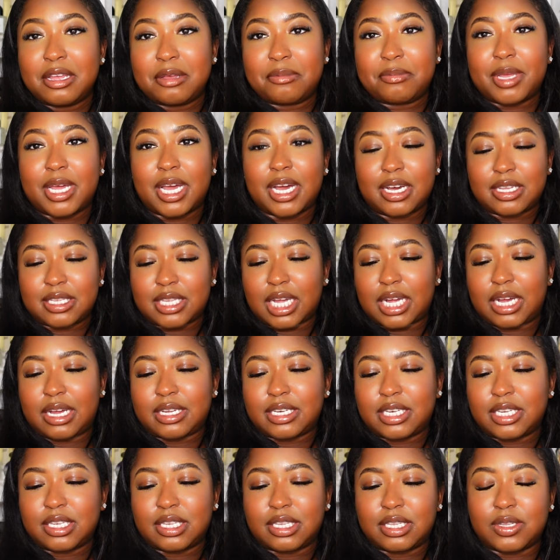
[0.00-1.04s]
because like, I
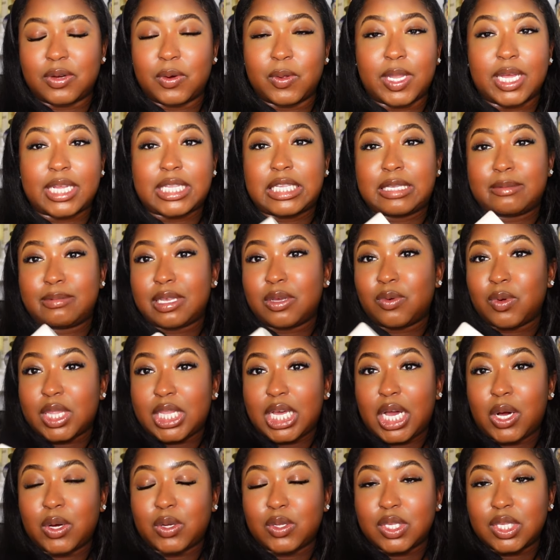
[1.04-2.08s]
just don't like to be
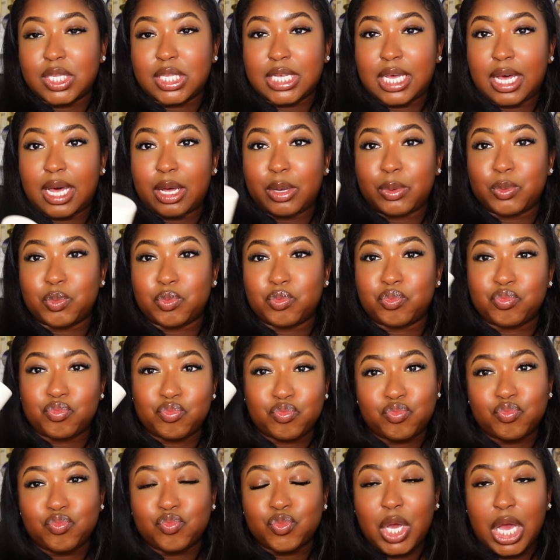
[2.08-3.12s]
without some
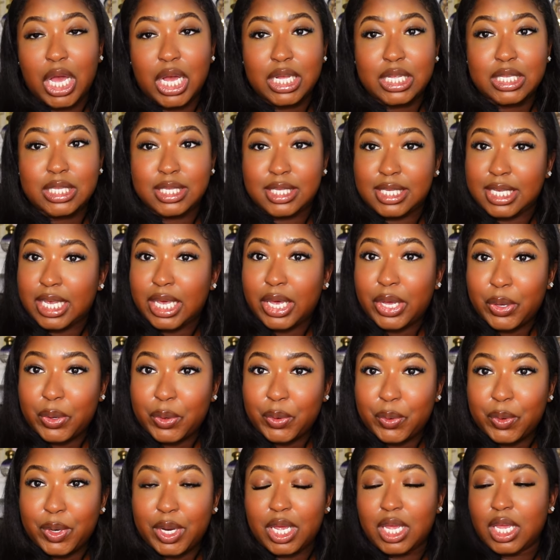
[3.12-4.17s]

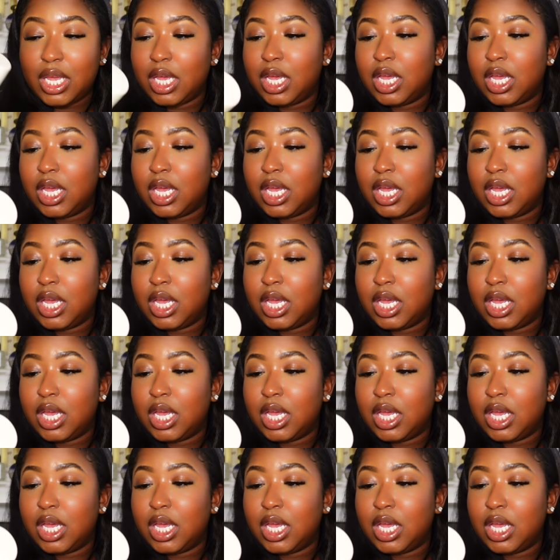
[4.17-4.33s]
deodorant.